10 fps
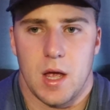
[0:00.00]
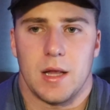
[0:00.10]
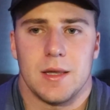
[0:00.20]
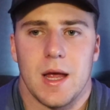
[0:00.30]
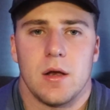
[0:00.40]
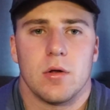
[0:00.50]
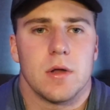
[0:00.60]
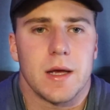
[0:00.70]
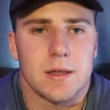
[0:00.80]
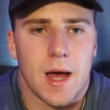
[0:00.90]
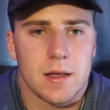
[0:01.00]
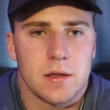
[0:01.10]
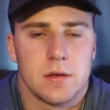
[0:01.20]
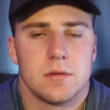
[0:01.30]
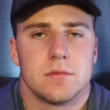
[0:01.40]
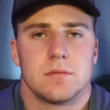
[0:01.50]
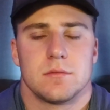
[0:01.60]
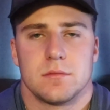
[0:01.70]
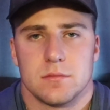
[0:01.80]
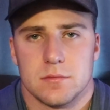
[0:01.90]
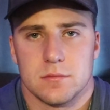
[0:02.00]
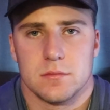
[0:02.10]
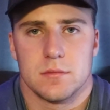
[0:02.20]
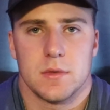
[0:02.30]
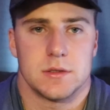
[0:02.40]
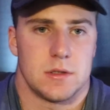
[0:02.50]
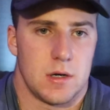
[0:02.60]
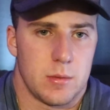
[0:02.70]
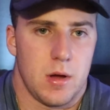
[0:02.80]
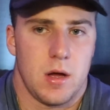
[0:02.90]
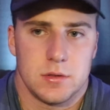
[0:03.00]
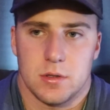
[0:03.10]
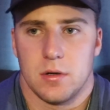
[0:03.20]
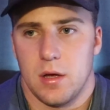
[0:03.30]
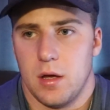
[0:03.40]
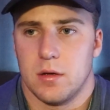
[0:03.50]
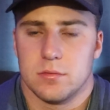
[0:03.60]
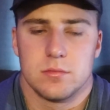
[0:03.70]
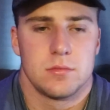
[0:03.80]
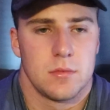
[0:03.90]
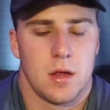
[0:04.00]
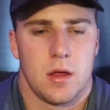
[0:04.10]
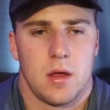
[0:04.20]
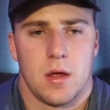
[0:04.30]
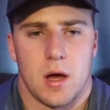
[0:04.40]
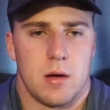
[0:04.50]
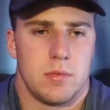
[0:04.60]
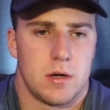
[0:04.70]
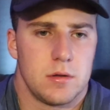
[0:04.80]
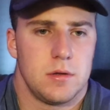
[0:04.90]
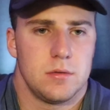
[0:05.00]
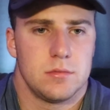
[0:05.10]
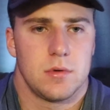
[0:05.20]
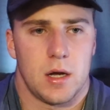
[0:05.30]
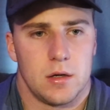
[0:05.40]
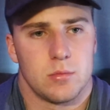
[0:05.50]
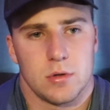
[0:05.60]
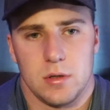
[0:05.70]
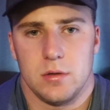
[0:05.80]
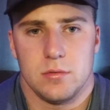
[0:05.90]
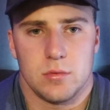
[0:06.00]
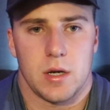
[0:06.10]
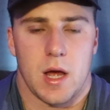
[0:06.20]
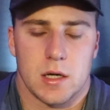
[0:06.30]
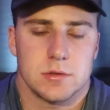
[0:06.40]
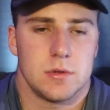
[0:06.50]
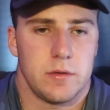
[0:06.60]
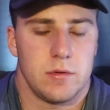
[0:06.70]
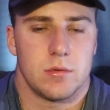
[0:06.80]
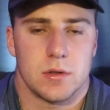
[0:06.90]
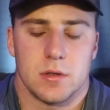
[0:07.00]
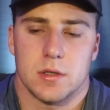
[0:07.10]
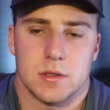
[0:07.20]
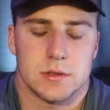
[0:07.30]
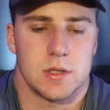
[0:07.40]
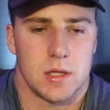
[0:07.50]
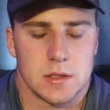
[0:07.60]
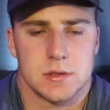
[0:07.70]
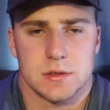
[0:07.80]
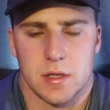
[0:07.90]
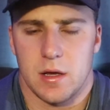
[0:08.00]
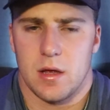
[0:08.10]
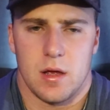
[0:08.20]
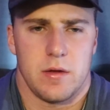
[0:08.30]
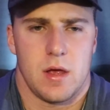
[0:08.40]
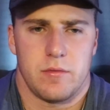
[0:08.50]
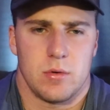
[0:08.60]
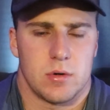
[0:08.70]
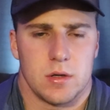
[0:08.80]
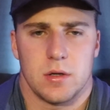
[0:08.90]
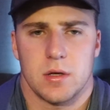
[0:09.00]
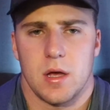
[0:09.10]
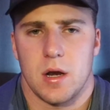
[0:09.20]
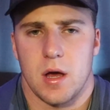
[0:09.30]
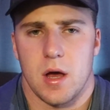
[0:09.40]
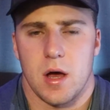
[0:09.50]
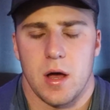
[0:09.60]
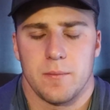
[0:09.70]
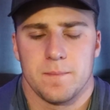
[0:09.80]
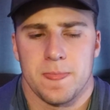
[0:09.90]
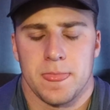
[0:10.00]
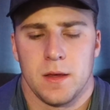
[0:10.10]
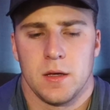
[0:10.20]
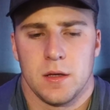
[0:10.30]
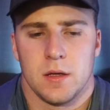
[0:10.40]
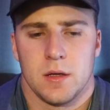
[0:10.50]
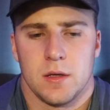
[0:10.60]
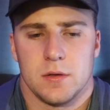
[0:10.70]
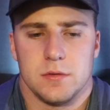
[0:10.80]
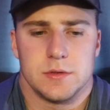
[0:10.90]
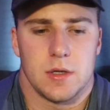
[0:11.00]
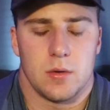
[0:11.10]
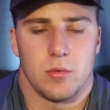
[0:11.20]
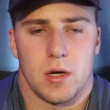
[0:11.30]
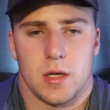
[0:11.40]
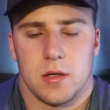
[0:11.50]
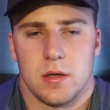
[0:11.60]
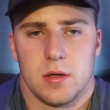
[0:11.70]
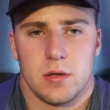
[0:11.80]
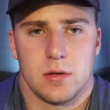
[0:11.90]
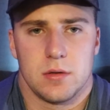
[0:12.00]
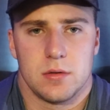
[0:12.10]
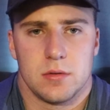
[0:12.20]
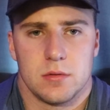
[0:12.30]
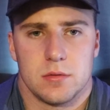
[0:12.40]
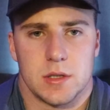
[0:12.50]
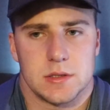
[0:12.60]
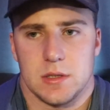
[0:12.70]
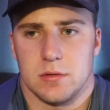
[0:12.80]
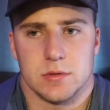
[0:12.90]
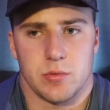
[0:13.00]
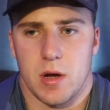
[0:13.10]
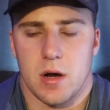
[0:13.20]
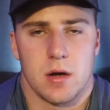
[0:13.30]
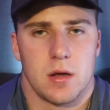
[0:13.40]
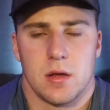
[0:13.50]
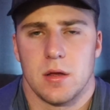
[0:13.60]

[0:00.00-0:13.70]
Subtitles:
And they don't like that. Because in their minds, oh yeah, I'm better than you. I know more than you. When actually, if you want to look at the statistics, if you want to look at who's done what, let's see who's where.